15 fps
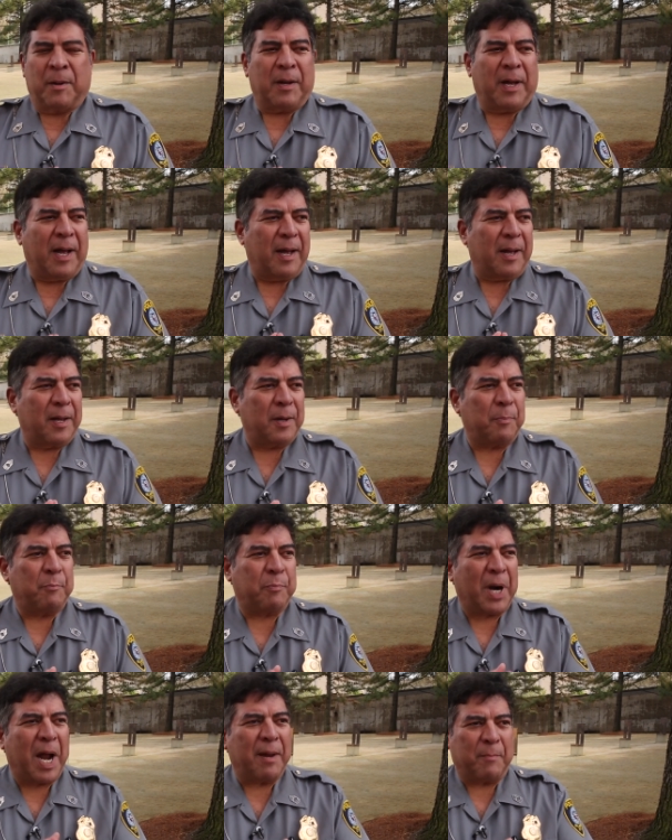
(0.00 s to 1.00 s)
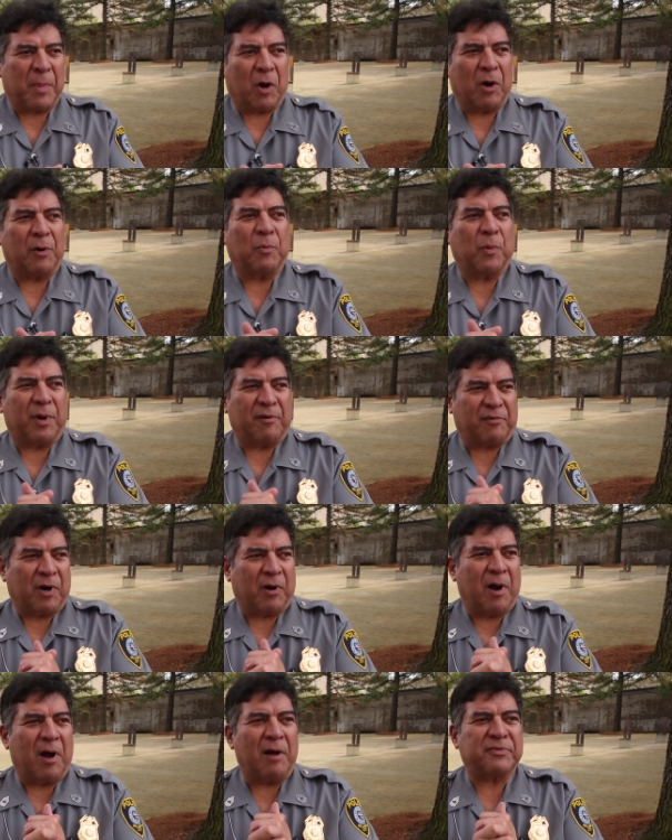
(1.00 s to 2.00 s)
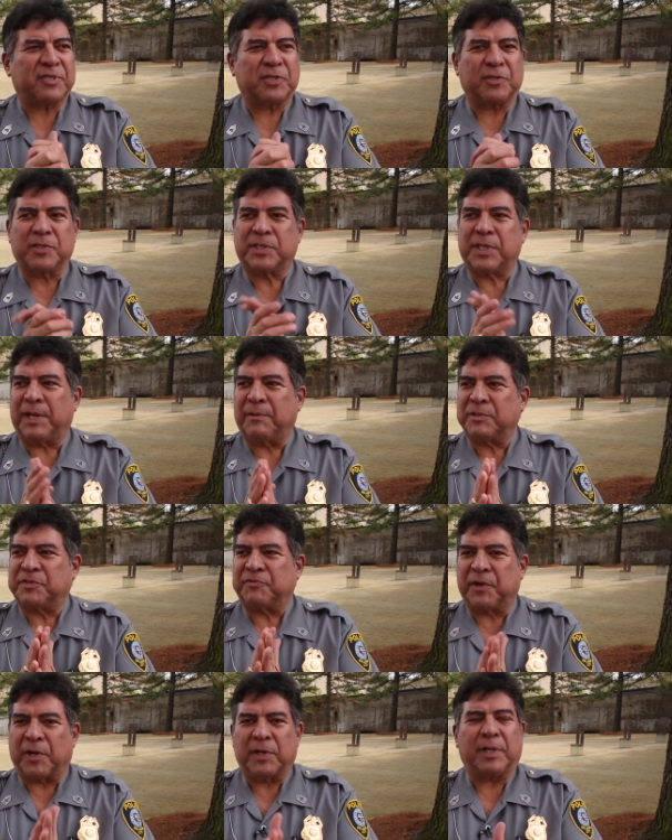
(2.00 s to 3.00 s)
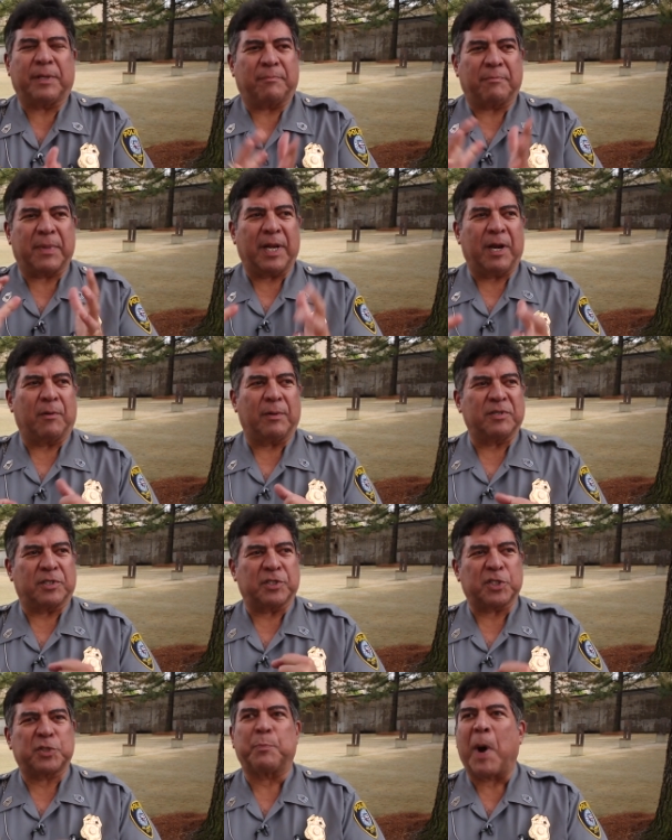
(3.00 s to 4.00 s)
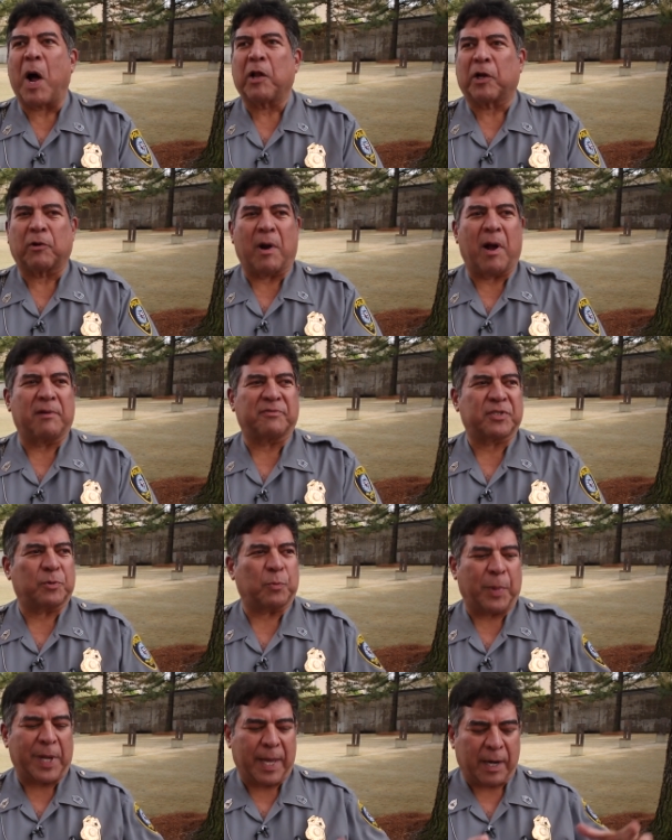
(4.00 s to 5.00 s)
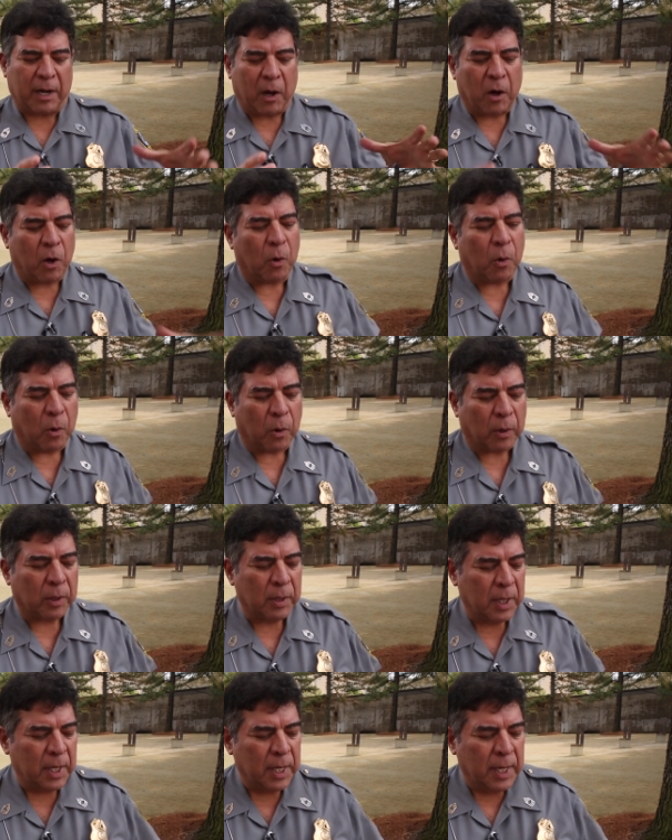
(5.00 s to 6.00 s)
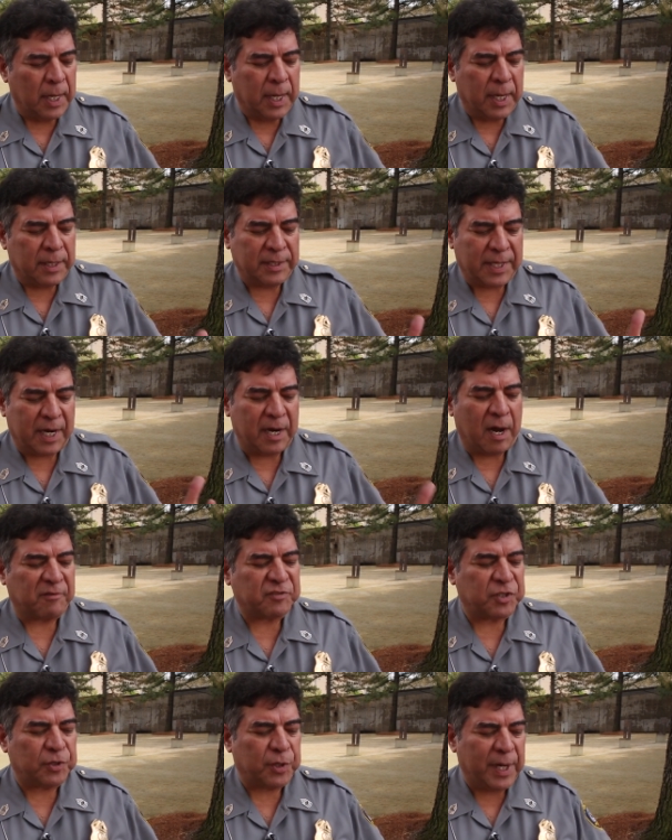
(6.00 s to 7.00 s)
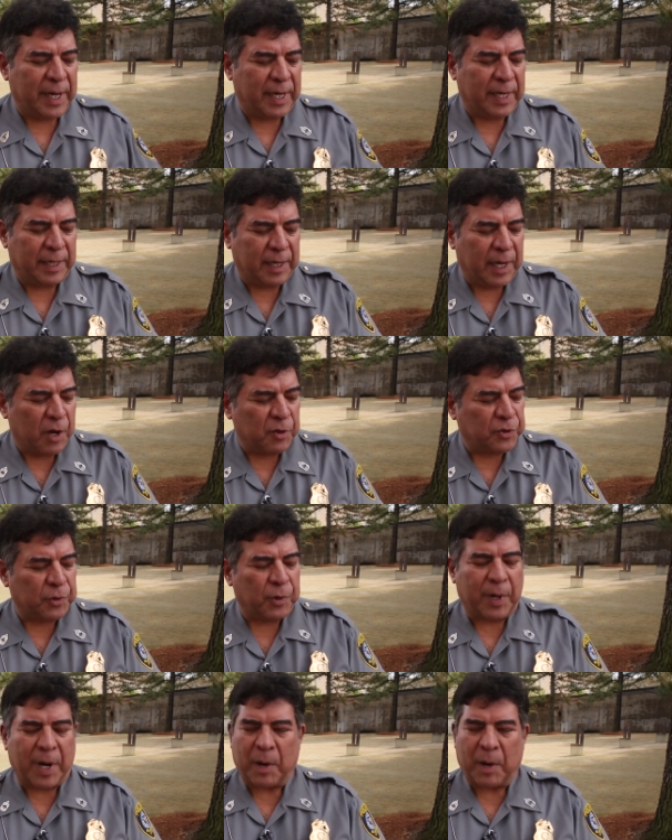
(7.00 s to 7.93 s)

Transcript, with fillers: Uh, Brian Martin, one of our officers, he was very, you know, he's a smaller officer. We had a hole that an officer needed to go through.